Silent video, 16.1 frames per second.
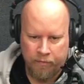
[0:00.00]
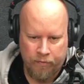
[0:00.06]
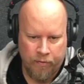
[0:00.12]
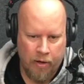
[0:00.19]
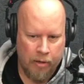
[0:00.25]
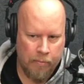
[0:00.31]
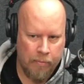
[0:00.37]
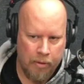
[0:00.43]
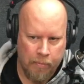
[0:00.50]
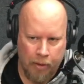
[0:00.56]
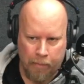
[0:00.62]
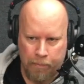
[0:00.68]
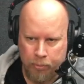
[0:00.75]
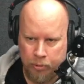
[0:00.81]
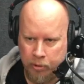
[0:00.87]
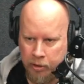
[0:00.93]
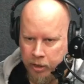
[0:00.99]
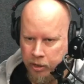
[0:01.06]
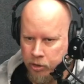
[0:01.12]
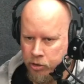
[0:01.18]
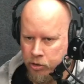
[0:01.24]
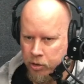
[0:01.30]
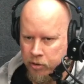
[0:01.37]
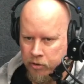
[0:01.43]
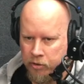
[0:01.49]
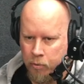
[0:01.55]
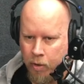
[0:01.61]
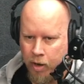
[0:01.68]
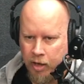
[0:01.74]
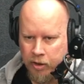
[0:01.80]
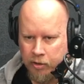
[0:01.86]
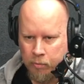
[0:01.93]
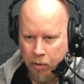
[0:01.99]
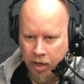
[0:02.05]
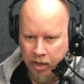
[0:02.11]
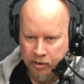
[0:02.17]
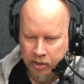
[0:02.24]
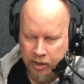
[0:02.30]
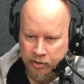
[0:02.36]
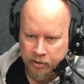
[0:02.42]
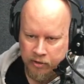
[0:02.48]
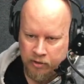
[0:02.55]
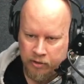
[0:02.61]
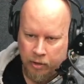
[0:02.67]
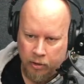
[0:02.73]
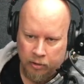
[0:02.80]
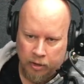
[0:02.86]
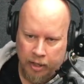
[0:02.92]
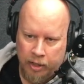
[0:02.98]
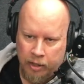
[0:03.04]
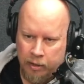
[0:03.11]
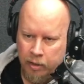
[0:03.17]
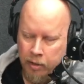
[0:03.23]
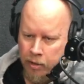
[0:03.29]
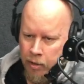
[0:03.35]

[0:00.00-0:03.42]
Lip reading: front of me, but I'm pretty sure Squatters Wasatch and Salt Lake